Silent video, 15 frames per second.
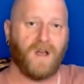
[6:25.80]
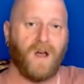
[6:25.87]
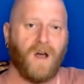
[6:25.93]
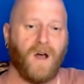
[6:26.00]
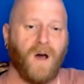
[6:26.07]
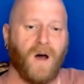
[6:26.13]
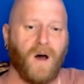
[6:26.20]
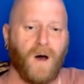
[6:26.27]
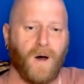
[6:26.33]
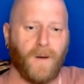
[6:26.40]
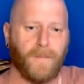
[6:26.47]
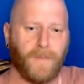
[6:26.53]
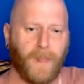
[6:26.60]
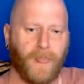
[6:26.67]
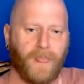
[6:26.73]

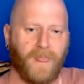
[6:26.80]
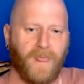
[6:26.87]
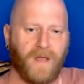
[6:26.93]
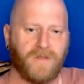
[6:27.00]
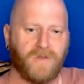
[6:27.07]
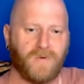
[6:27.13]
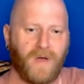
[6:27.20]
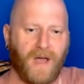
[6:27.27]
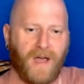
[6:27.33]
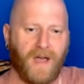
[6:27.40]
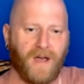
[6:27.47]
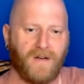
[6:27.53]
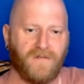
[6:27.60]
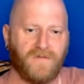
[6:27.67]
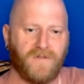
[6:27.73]
Then you
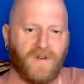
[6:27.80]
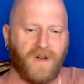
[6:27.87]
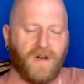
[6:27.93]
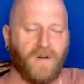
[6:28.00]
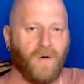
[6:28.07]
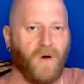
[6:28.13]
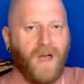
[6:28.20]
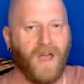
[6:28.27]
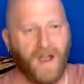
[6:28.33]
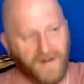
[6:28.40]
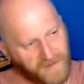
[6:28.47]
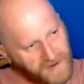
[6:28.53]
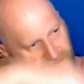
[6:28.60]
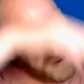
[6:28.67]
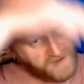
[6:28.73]
have
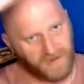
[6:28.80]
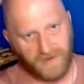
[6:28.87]
everything you could